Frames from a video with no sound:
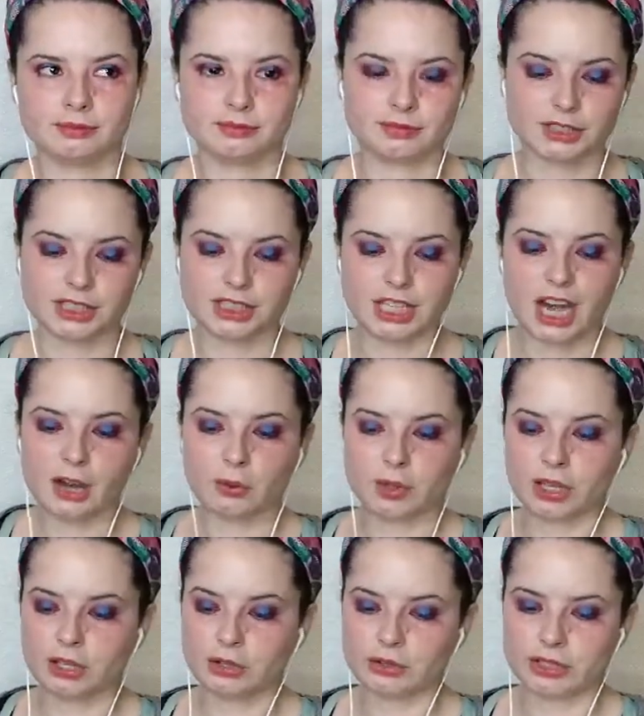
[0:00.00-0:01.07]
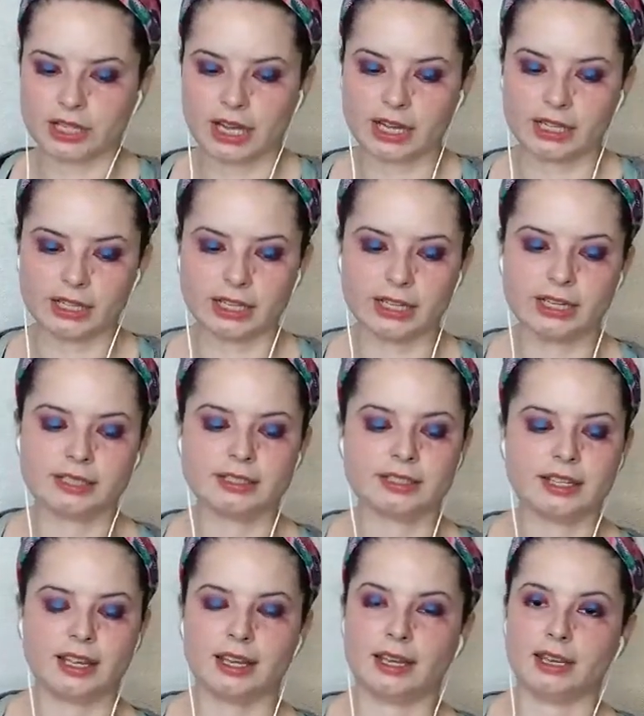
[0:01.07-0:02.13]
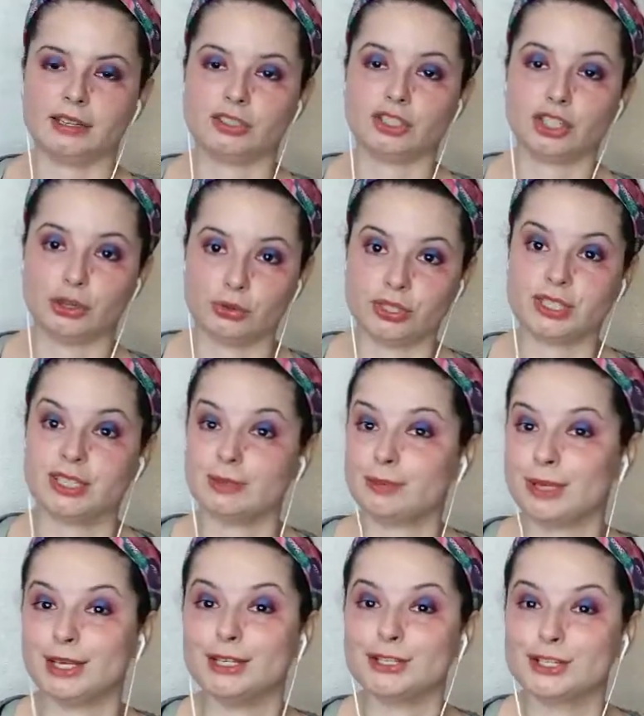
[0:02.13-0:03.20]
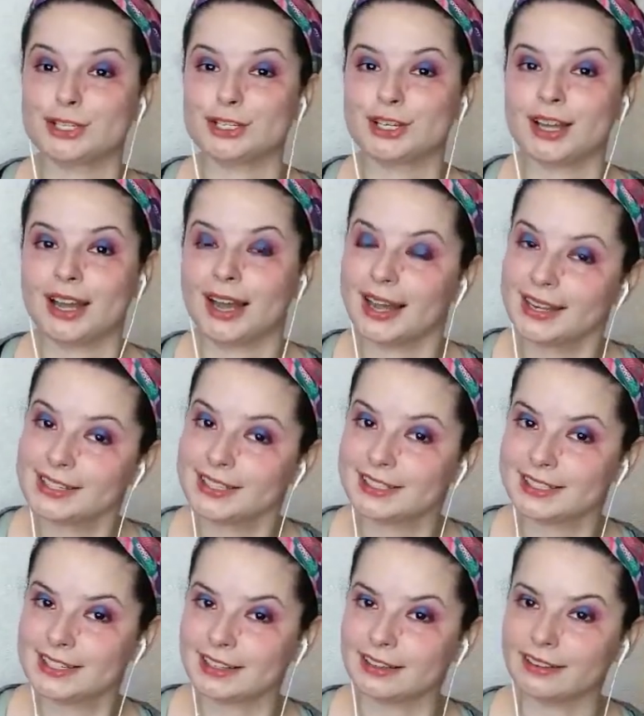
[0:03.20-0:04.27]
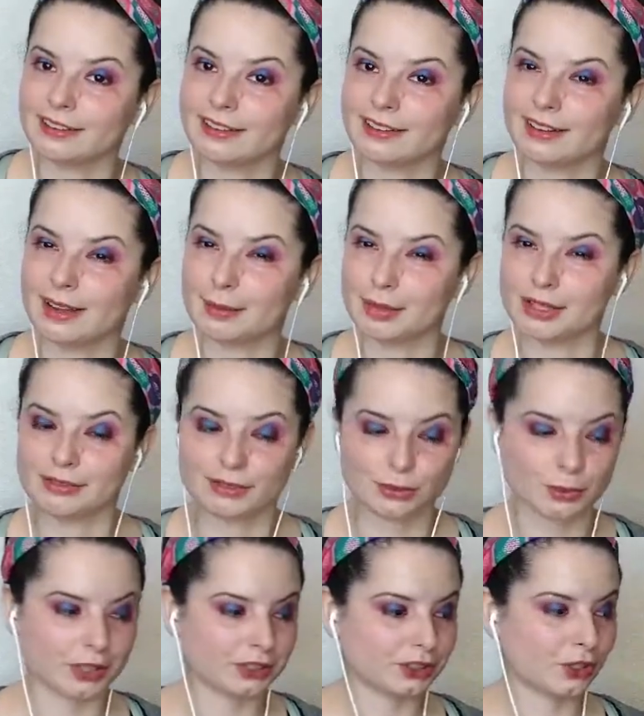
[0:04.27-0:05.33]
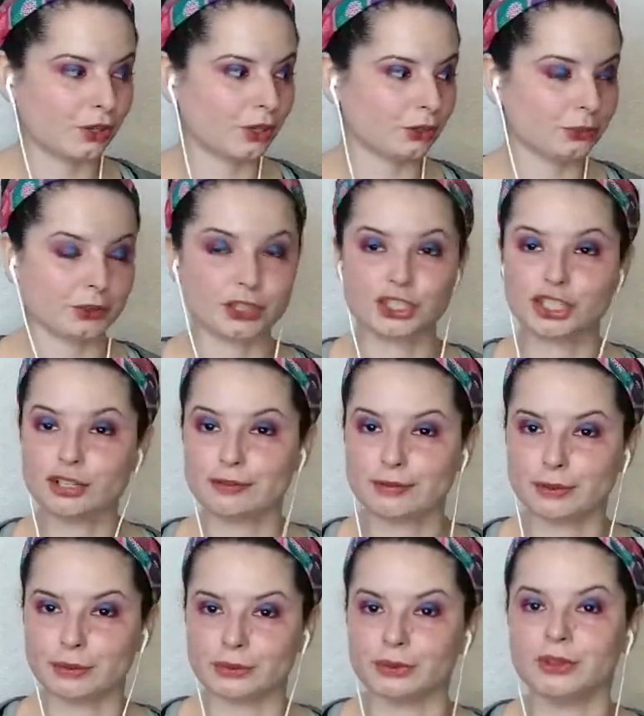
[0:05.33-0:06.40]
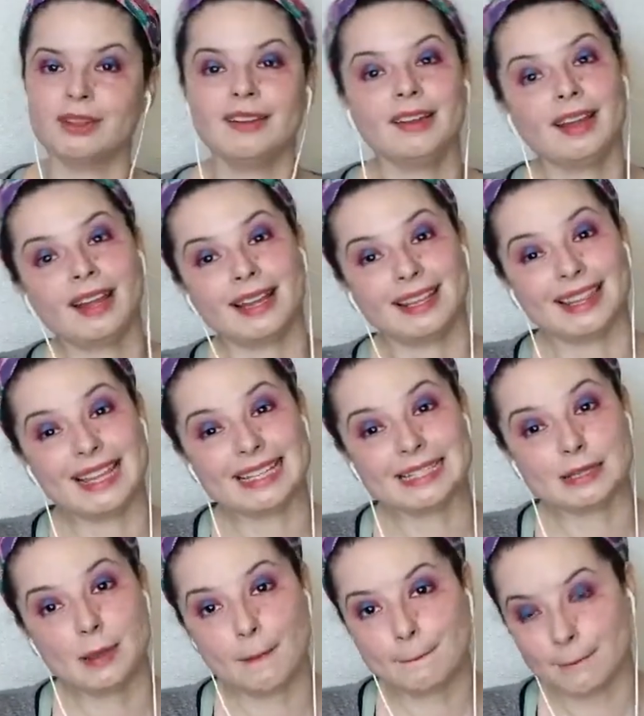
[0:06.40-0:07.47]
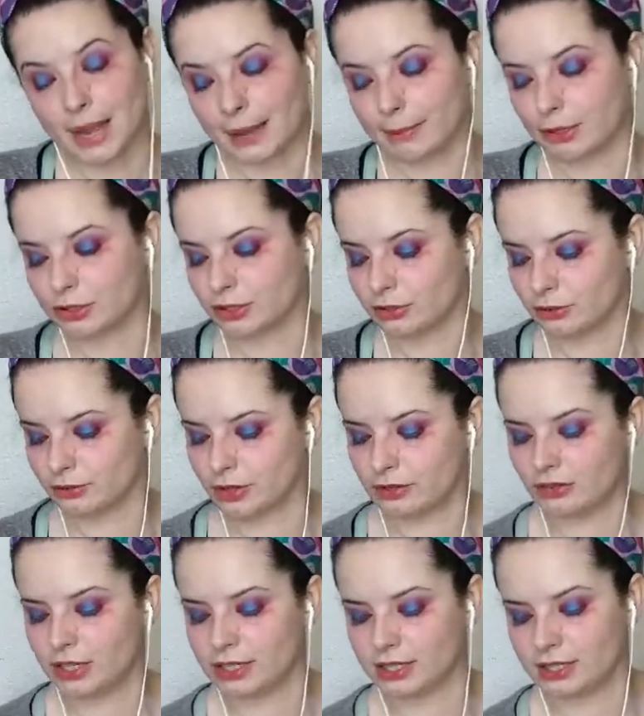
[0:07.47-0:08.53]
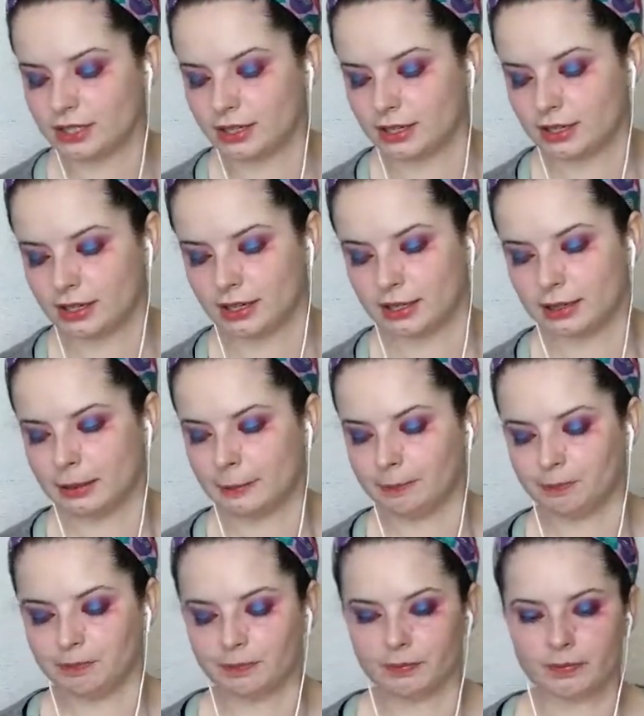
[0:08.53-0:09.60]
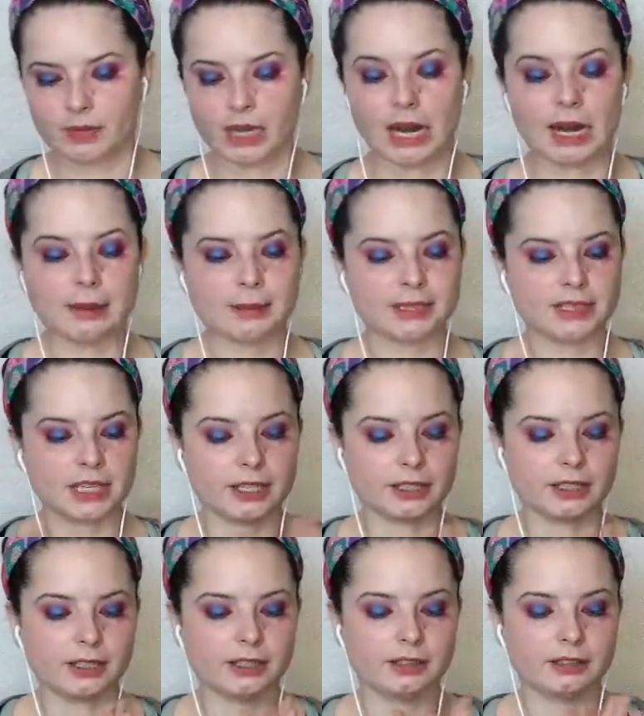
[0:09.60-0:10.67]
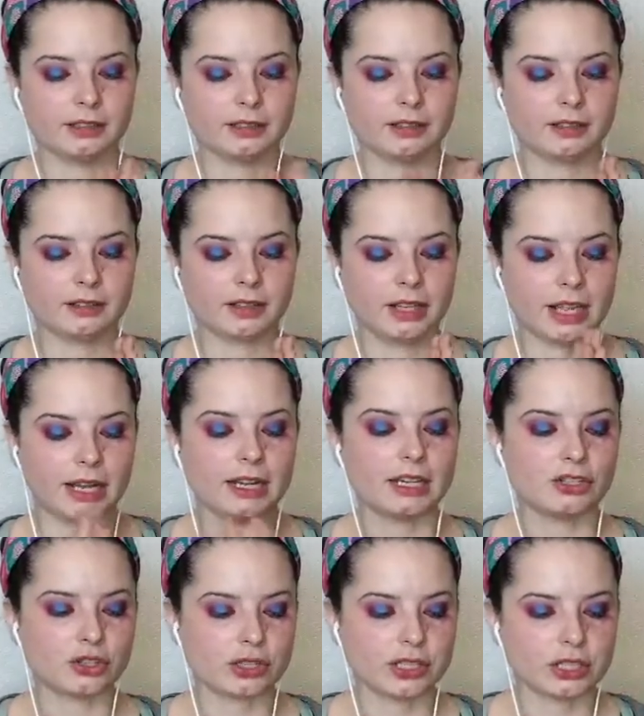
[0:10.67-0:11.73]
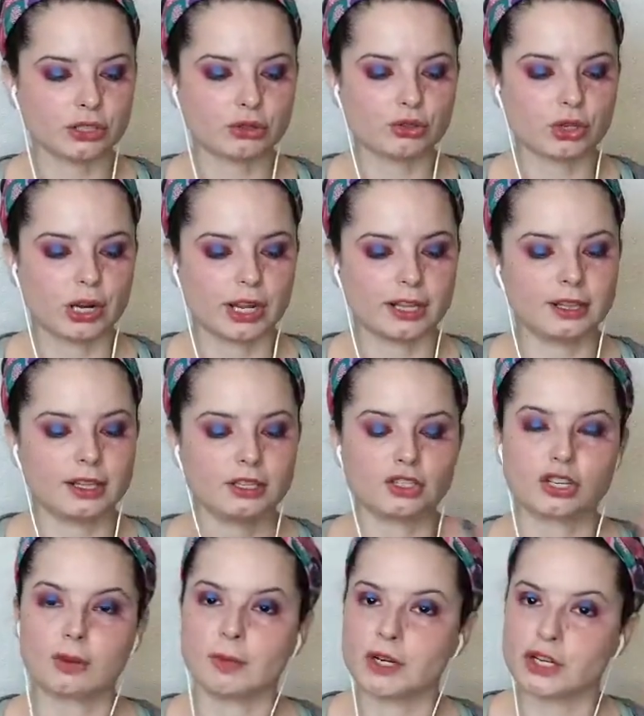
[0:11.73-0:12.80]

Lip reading: stayed within those guidelines and chose the peach iced tea, I believe is what it's called, with G Fuel, and that's my personal favorite. I am excited and interested to try the strawberry